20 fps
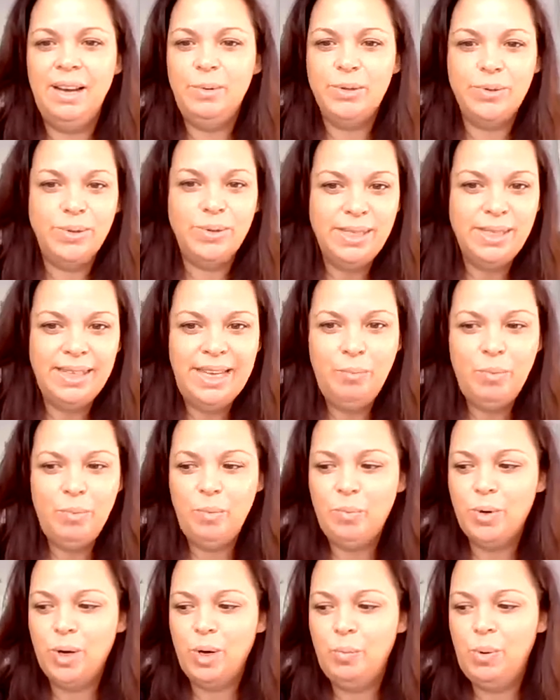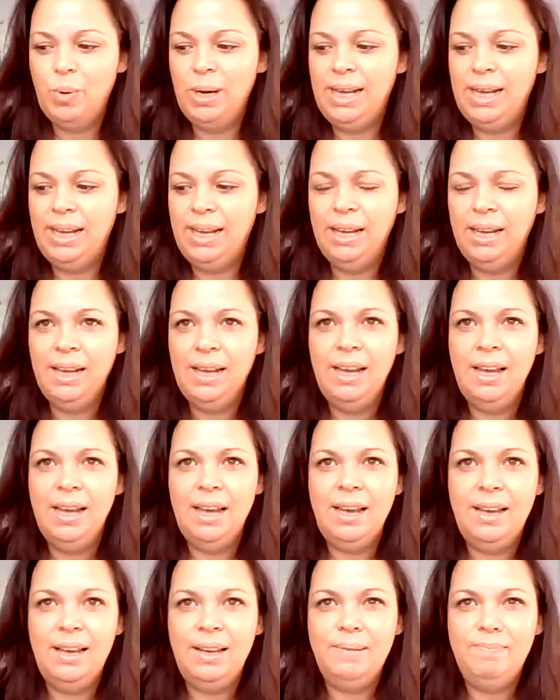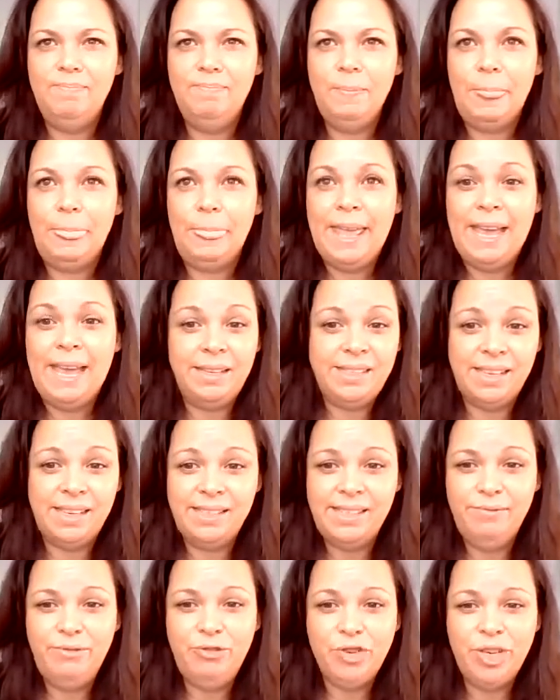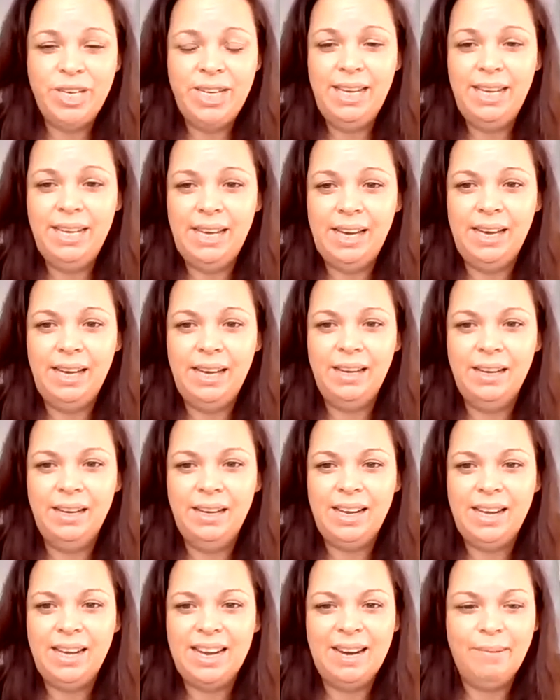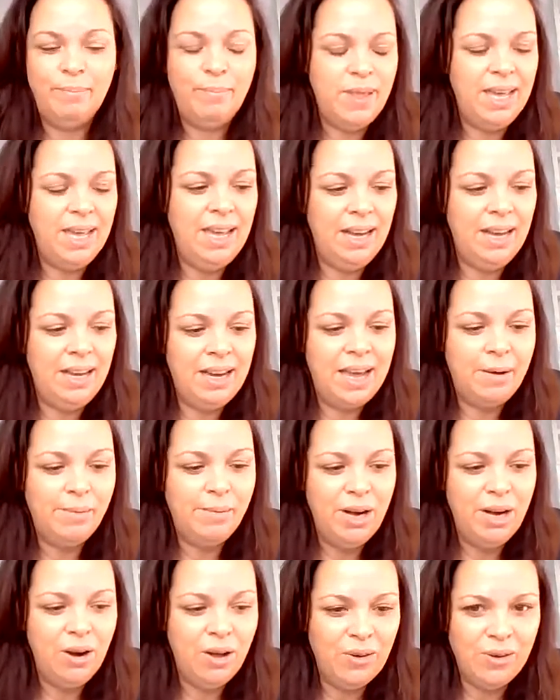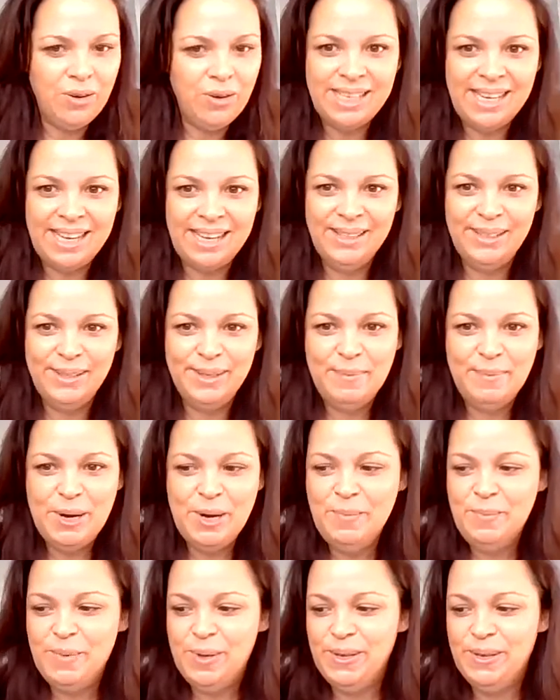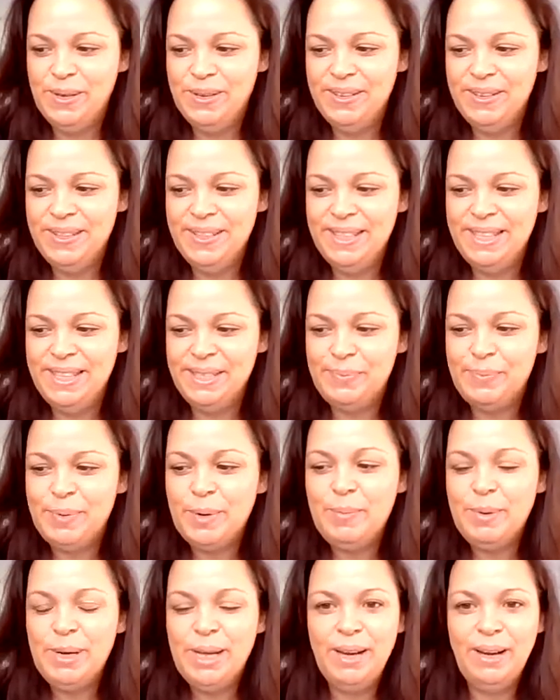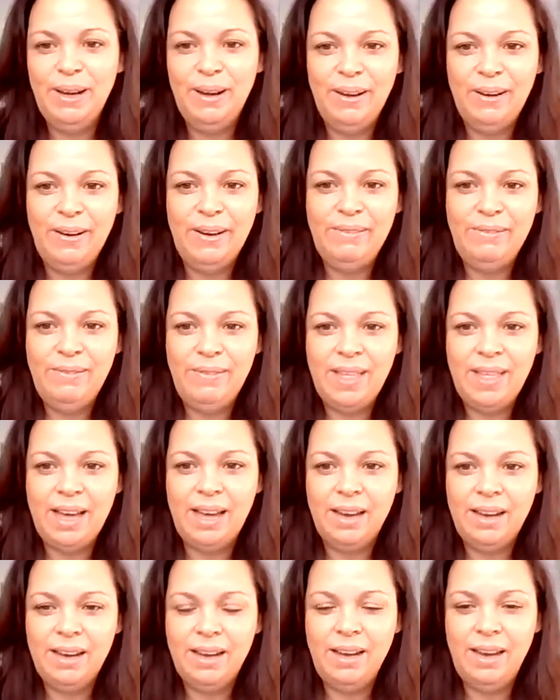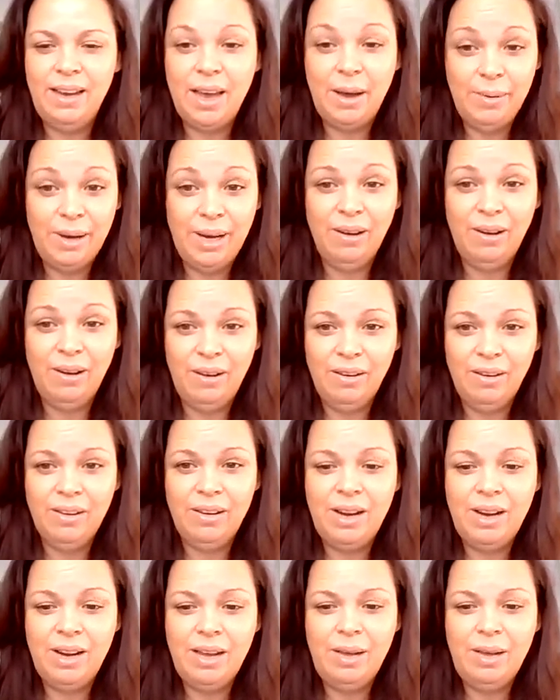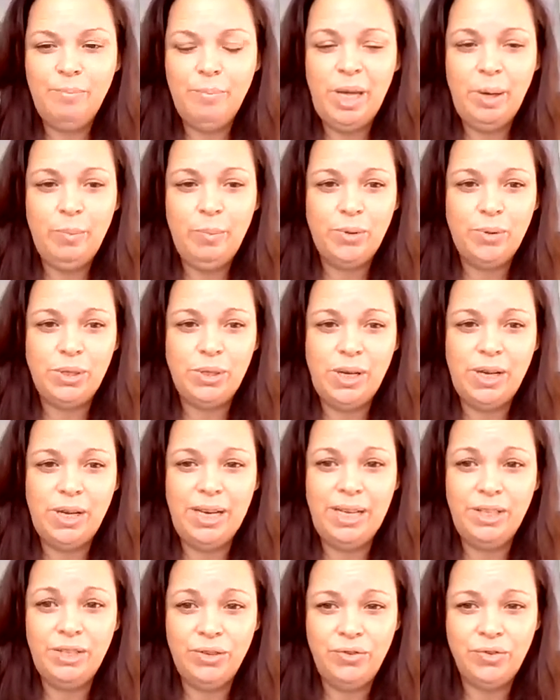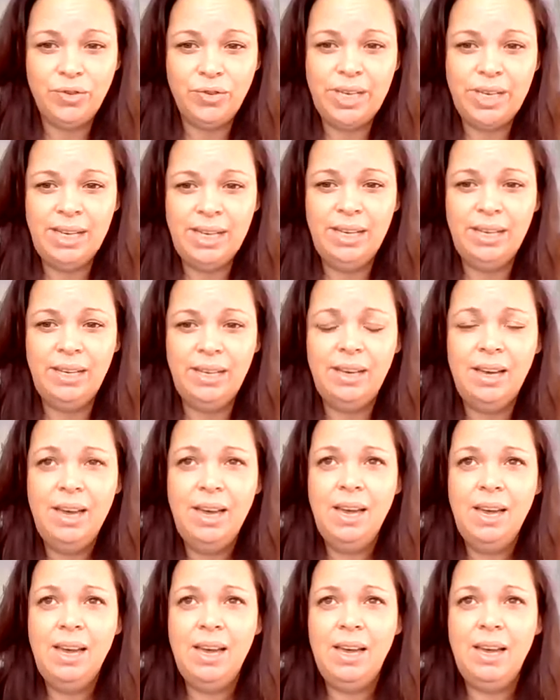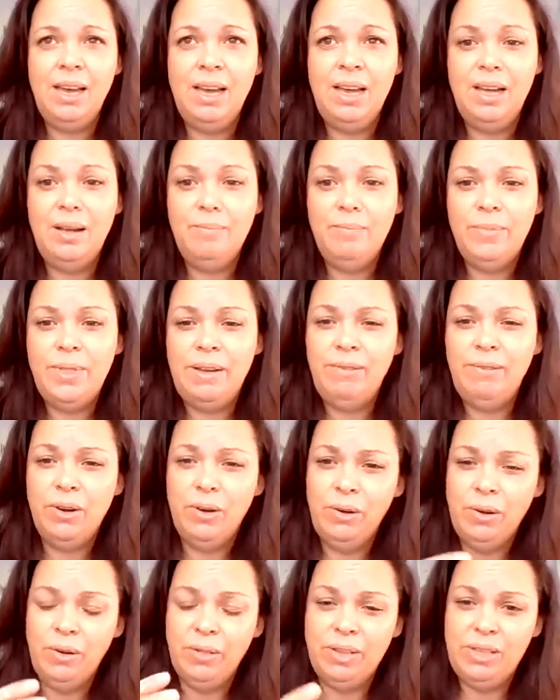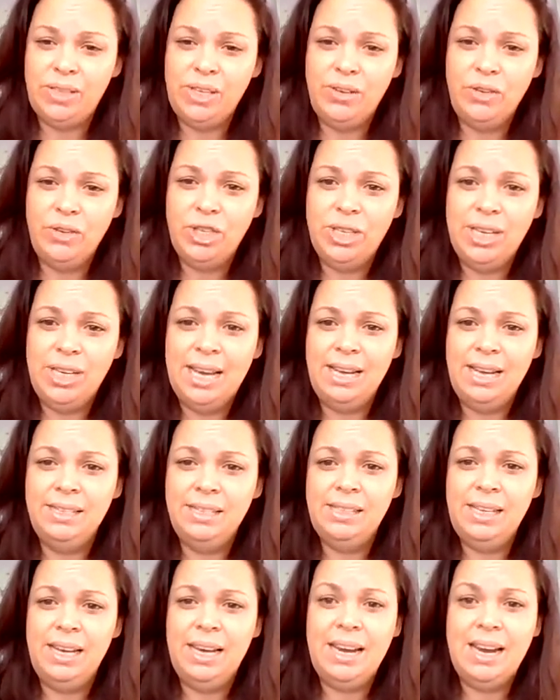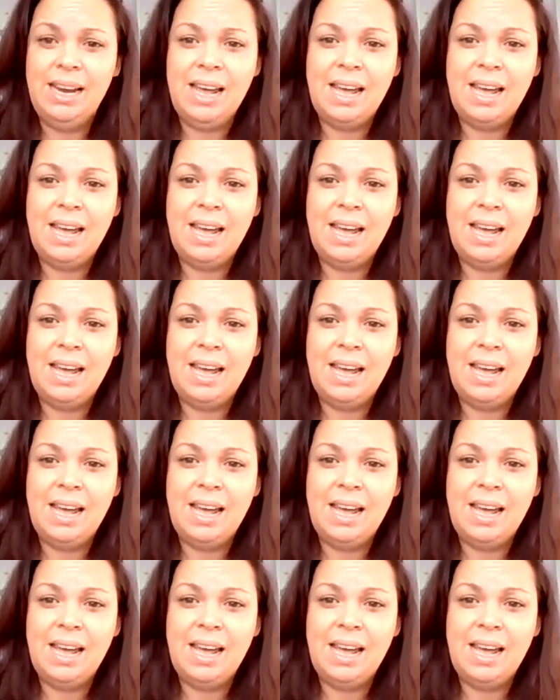sleeping properly, excessive drinking. And I'm thinking now in lockdown at the moment, there's probably a lot of that going on, people turning to drink. They've not got the socialising